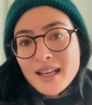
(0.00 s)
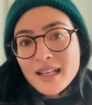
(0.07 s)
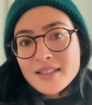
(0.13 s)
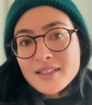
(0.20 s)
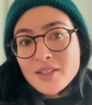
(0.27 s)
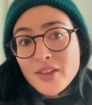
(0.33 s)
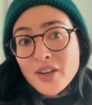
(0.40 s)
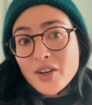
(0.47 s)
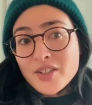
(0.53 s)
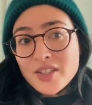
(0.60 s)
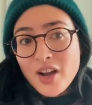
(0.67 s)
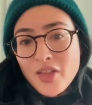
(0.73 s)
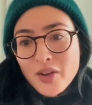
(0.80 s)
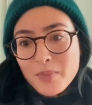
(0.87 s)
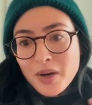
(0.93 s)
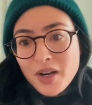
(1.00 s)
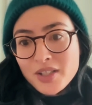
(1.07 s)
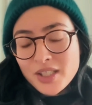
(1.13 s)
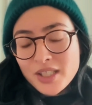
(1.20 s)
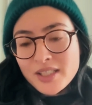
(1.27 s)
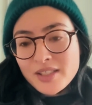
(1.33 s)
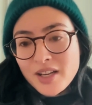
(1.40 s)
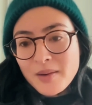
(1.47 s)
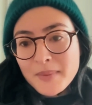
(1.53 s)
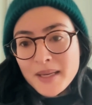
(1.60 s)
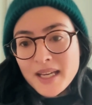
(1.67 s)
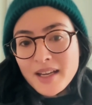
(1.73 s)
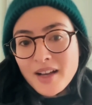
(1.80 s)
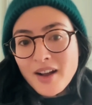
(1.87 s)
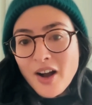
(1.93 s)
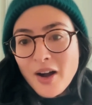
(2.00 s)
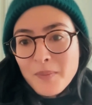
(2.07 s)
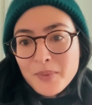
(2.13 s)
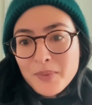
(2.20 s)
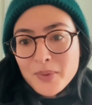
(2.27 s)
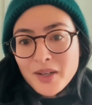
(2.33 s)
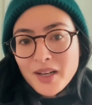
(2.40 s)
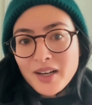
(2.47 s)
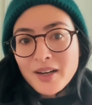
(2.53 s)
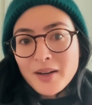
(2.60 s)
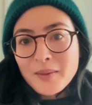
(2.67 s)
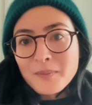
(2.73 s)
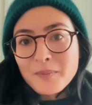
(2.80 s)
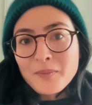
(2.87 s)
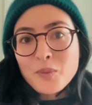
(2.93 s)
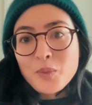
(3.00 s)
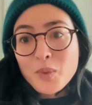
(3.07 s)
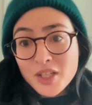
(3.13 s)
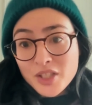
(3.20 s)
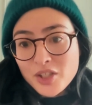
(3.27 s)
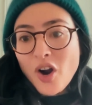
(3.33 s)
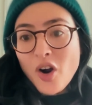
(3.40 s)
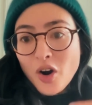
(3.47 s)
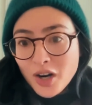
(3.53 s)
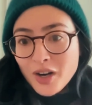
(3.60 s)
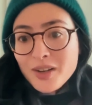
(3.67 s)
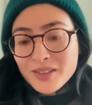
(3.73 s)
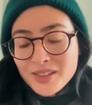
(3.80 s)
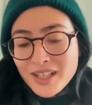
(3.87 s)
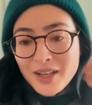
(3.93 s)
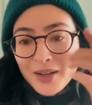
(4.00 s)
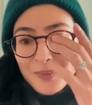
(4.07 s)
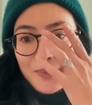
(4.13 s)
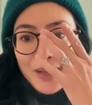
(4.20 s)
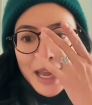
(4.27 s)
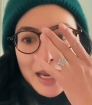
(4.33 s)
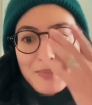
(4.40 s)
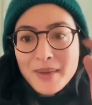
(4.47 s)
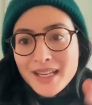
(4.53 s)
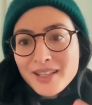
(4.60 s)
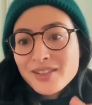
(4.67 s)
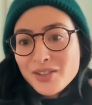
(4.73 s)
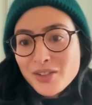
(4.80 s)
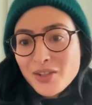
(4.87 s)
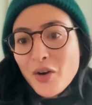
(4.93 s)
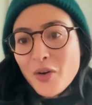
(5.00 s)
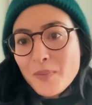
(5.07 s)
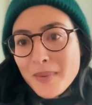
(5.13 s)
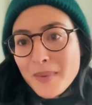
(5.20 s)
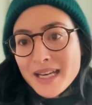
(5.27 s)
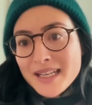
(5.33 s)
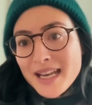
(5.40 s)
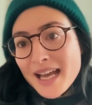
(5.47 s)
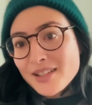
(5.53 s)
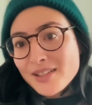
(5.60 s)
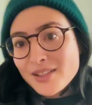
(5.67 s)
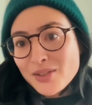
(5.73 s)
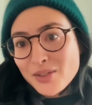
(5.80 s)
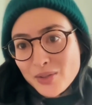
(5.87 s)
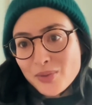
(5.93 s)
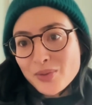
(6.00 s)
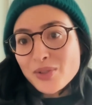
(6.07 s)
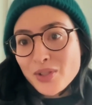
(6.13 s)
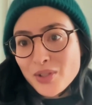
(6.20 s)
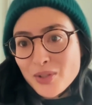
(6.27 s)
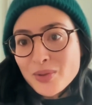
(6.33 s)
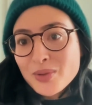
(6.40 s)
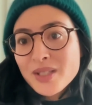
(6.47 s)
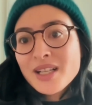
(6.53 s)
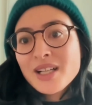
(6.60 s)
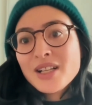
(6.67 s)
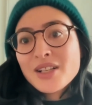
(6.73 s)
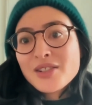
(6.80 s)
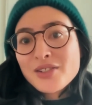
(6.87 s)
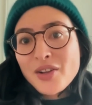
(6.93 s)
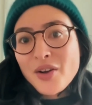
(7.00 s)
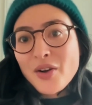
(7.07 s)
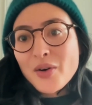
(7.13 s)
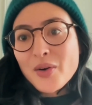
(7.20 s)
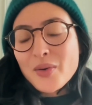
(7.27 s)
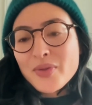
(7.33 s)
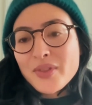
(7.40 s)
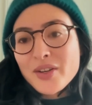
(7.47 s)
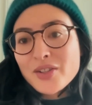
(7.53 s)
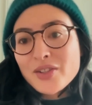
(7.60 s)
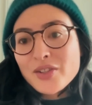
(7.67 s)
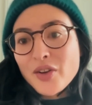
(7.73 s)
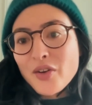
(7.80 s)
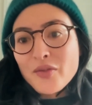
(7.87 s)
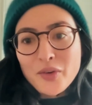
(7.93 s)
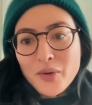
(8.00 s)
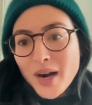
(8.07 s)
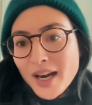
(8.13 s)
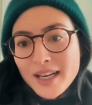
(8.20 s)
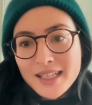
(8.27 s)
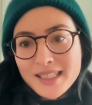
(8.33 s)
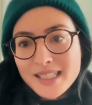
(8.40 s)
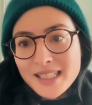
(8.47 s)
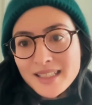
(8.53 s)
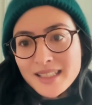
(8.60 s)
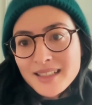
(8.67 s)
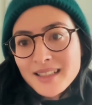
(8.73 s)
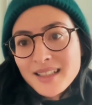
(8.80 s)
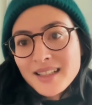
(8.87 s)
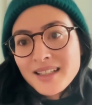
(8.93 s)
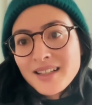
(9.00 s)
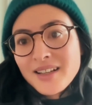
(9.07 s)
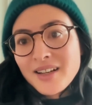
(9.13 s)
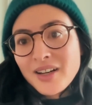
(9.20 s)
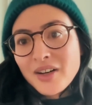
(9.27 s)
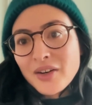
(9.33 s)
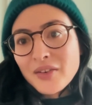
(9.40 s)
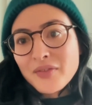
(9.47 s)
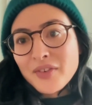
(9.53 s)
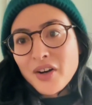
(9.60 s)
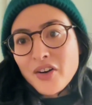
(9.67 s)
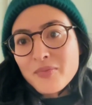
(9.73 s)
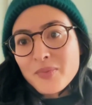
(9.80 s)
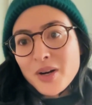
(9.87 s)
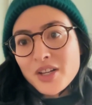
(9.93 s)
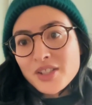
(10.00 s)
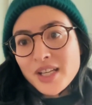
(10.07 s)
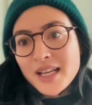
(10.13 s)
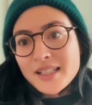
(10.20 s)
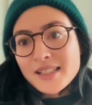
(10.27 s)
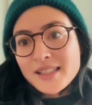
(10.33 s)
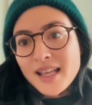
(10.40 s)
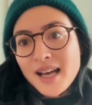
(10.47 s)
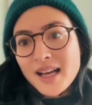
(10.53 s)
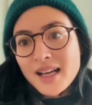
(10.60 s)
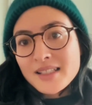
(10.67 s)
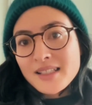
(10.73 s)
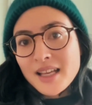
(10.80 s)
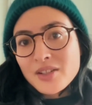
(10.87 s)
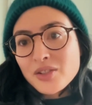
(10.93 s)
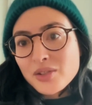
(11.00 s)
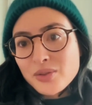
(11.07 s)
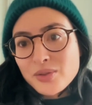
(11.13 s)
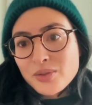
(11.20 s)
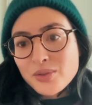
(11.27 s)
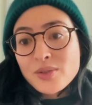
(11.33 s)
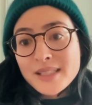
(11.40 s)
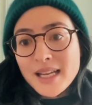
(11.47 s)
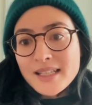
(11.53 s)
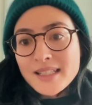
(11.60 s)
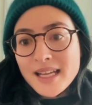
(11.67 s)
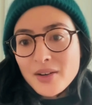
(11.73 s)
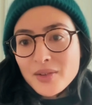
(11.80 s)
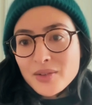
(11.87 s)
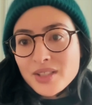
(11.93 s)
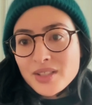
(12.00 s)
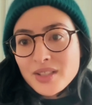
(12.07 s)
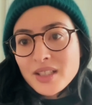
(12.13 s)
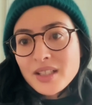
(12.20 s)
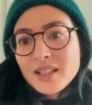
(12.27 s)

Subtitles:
so there's other projects coming up, which are aiming to go mainnet soon too. So there's a variety of projects that do stand out